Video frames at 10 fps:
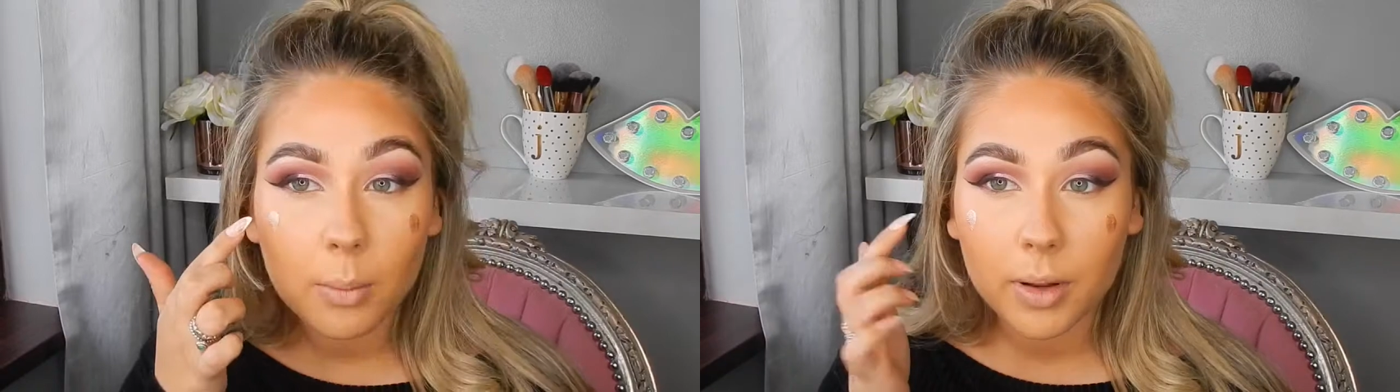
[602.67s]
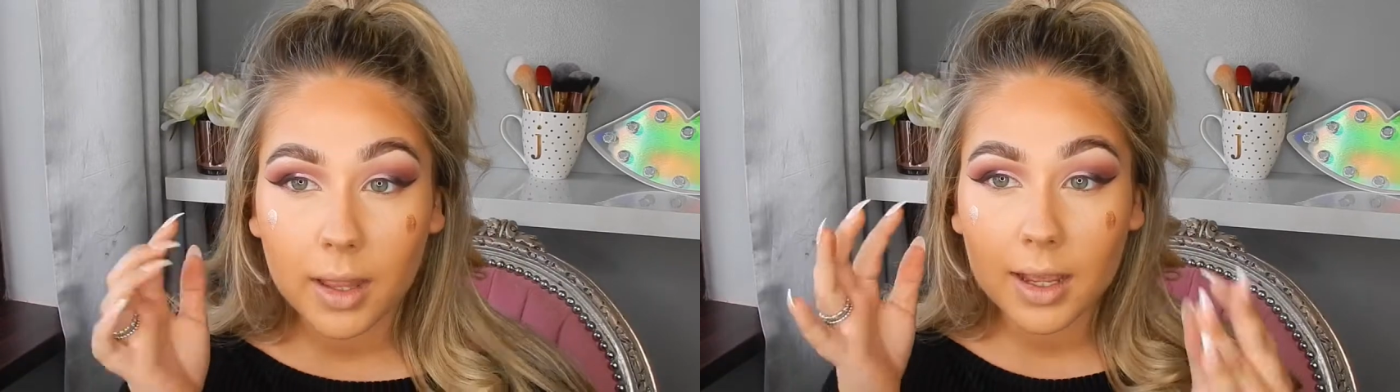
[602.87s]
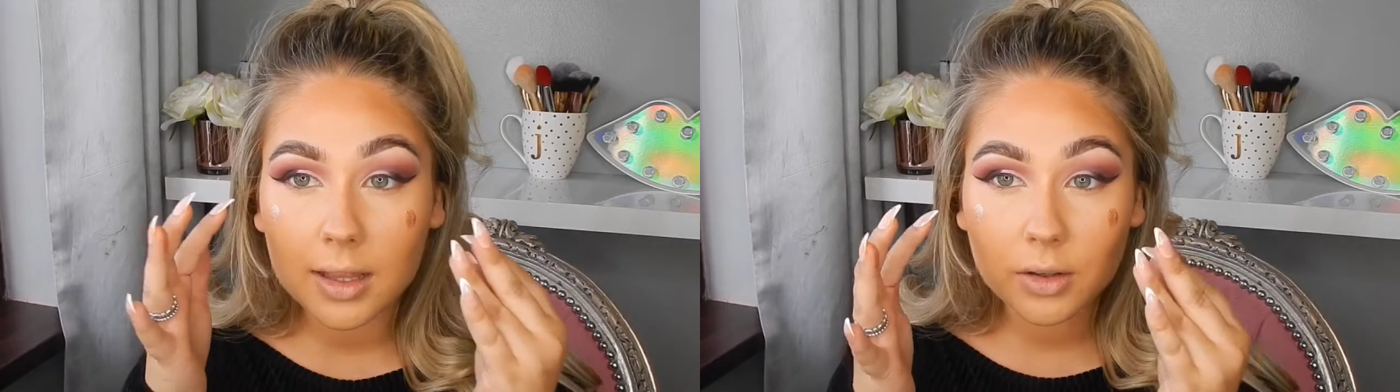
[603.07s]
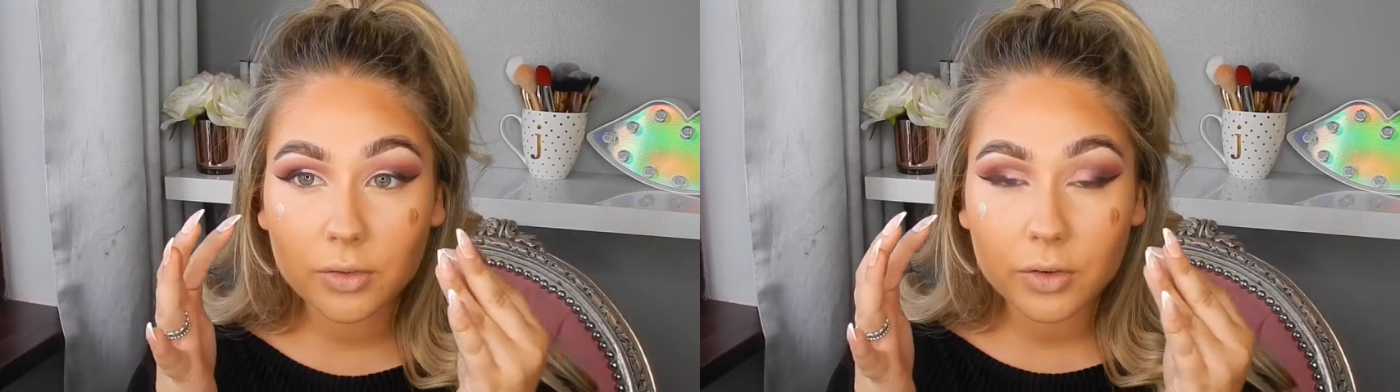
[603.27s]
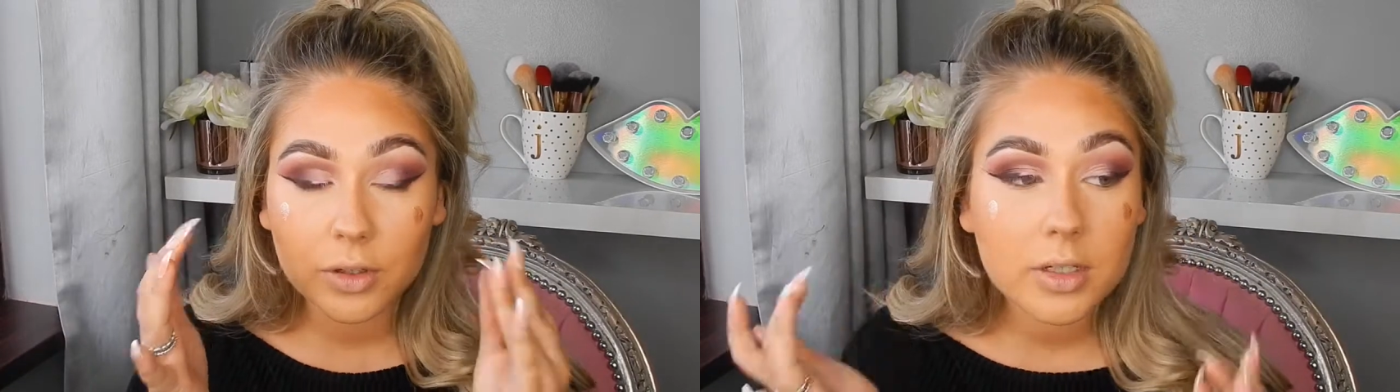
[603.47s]
but like at the
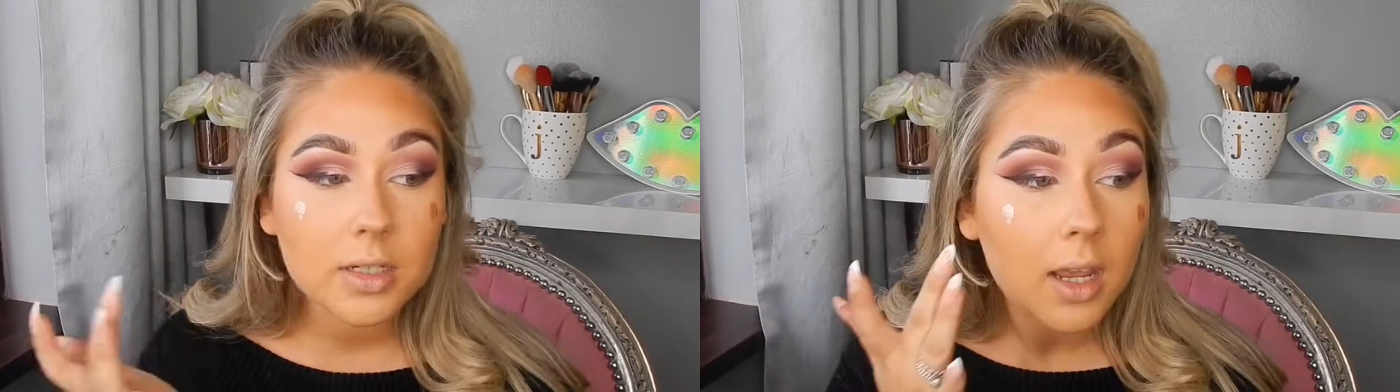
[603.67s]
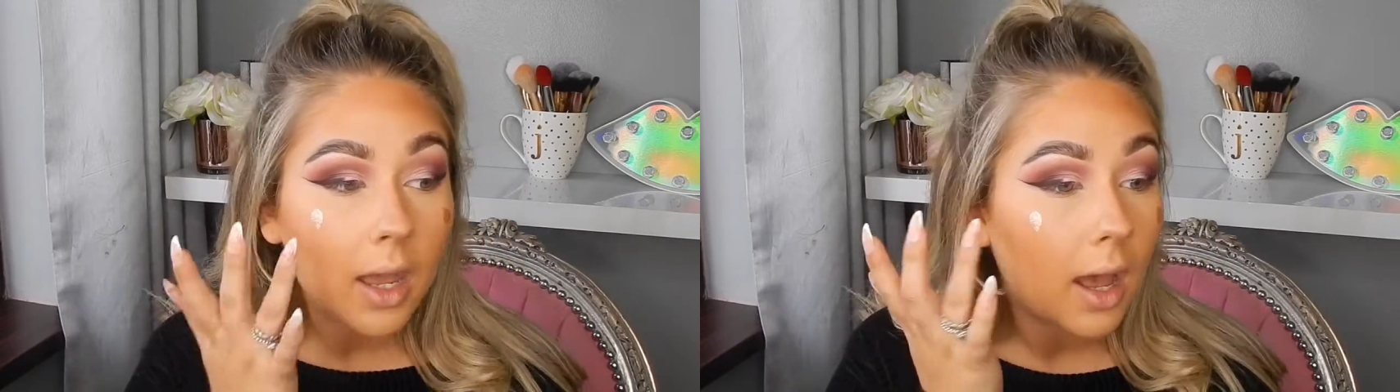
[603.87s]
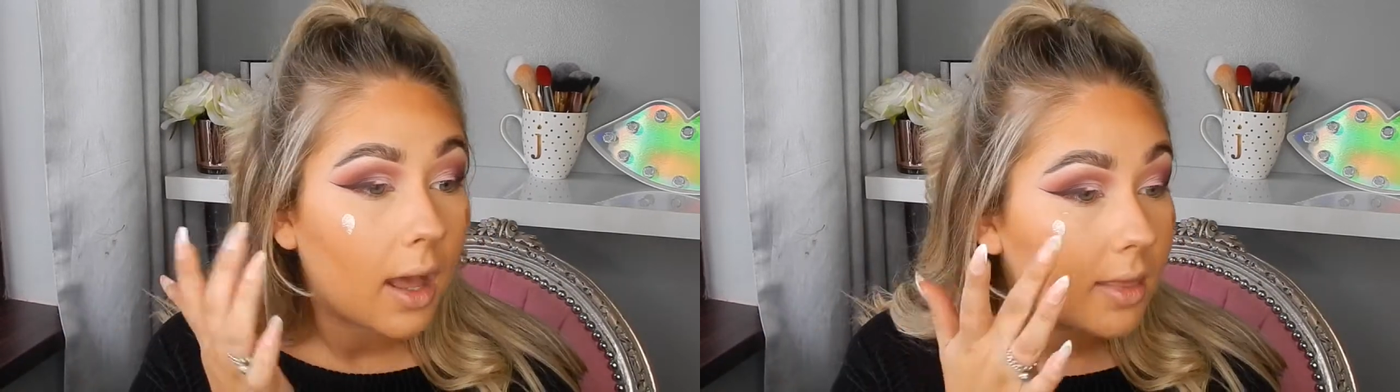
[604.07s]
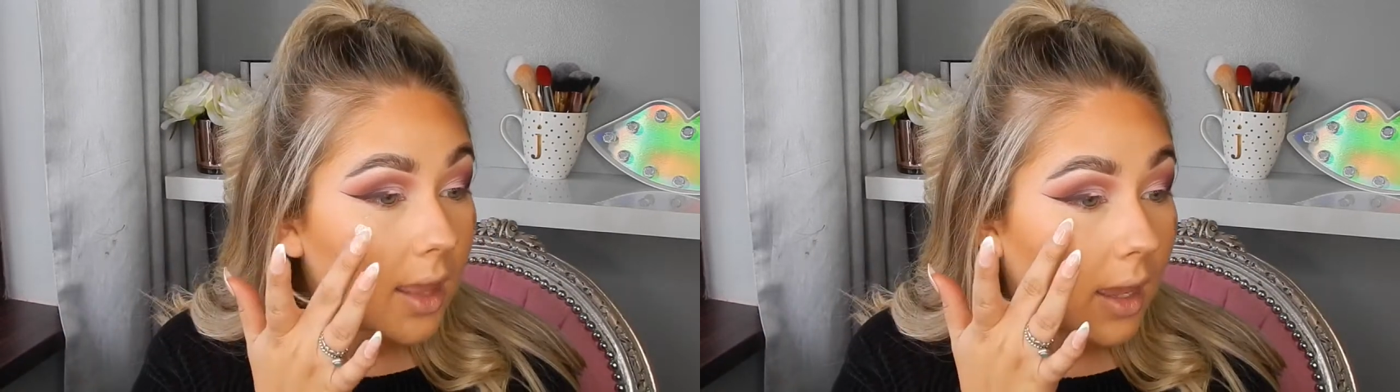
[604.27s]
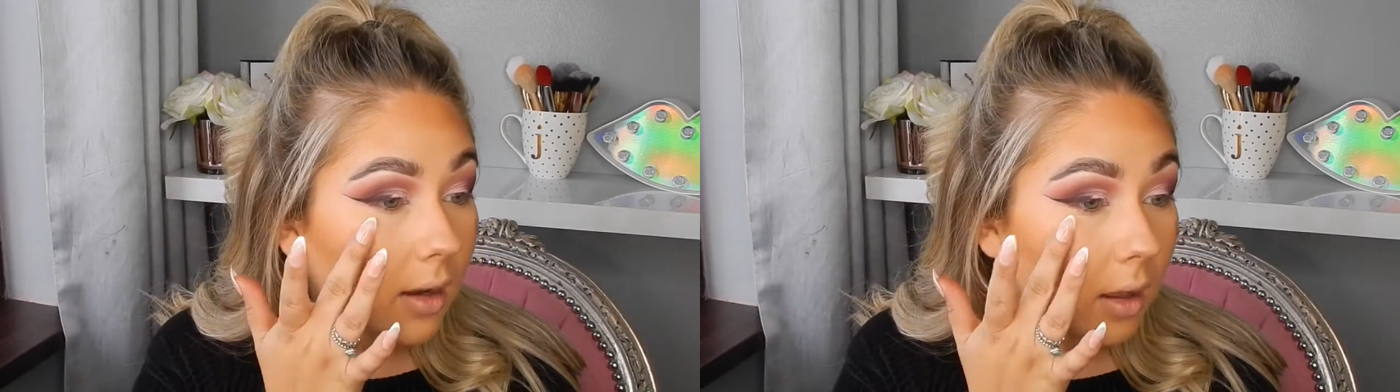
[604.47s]
front, and
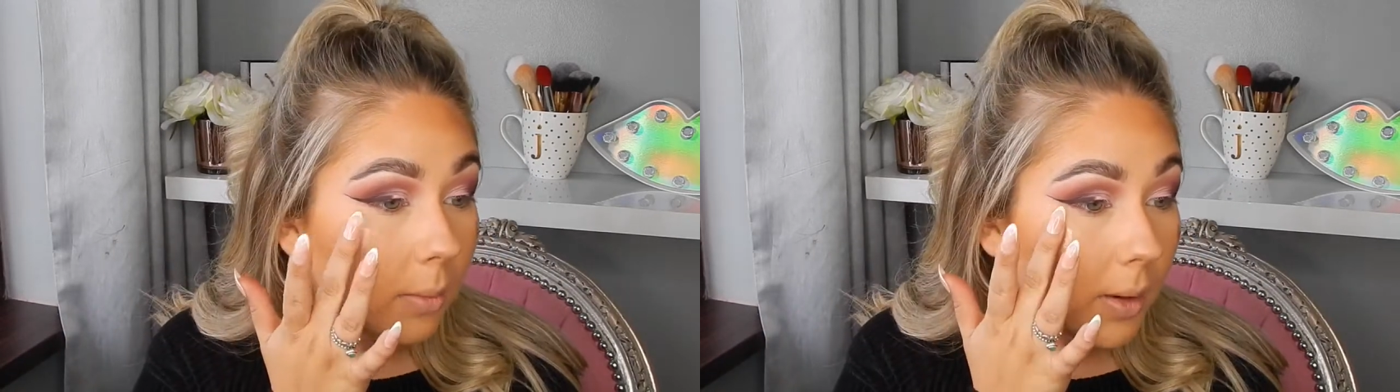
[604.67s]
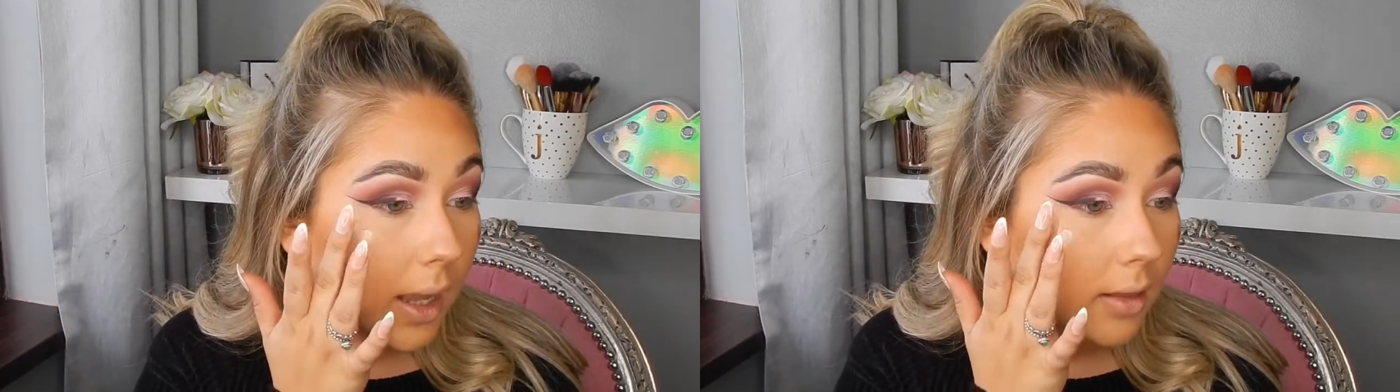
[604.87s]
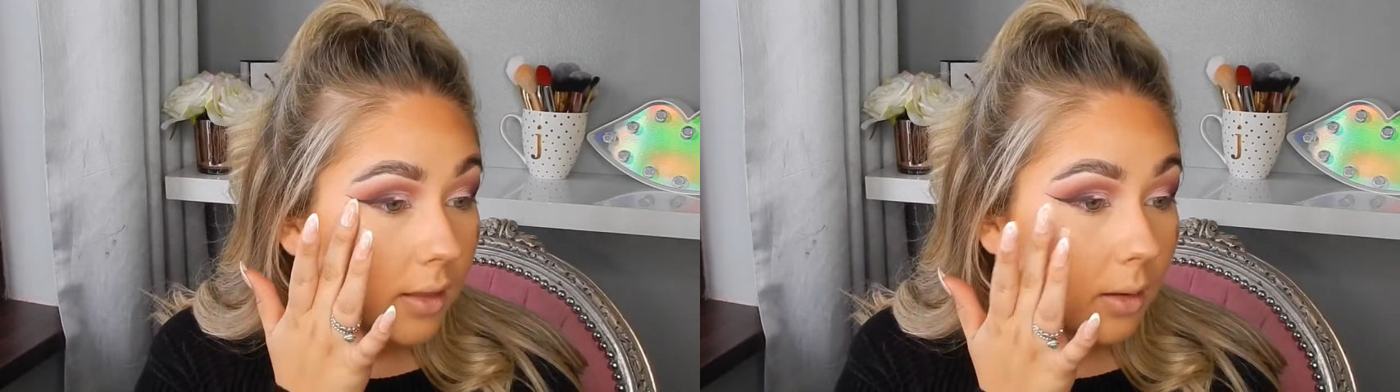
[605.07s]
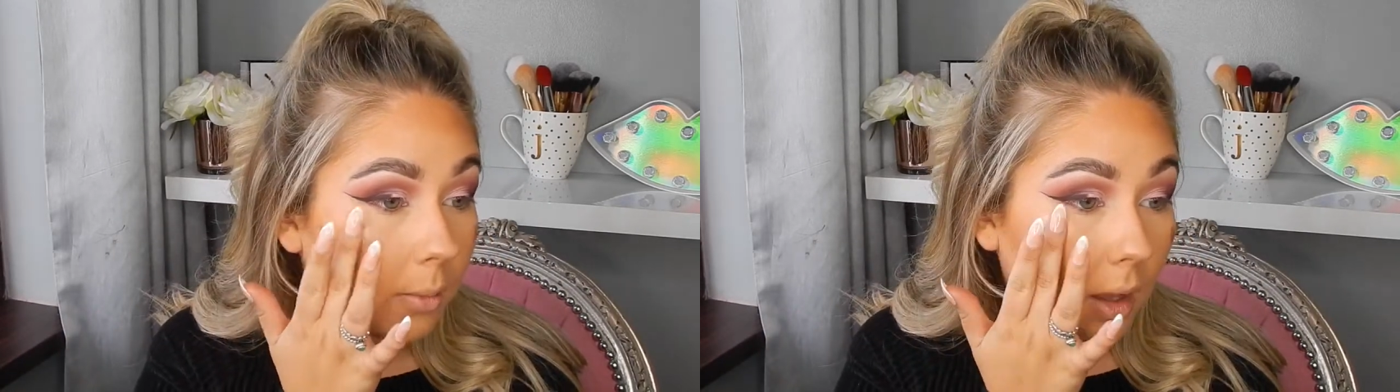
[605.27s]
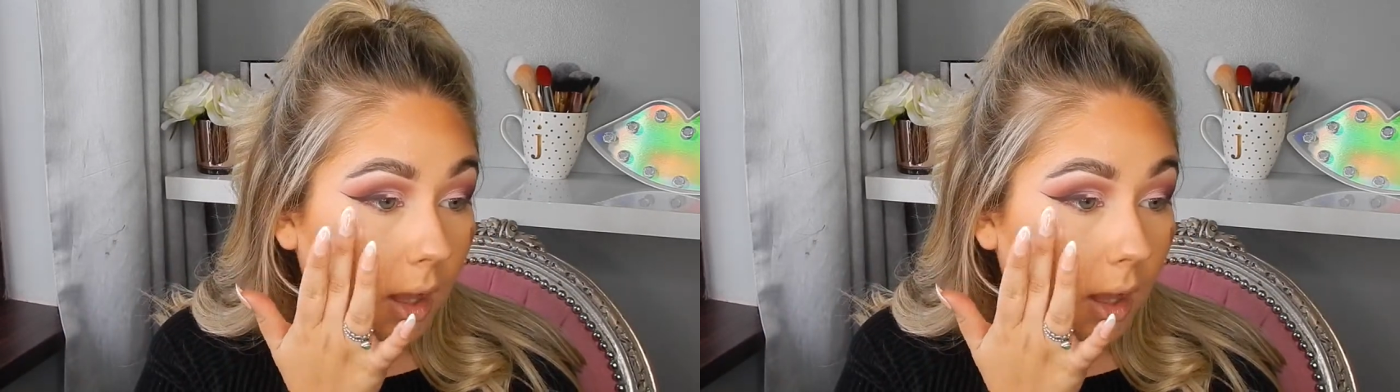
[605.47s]
then I'll blend them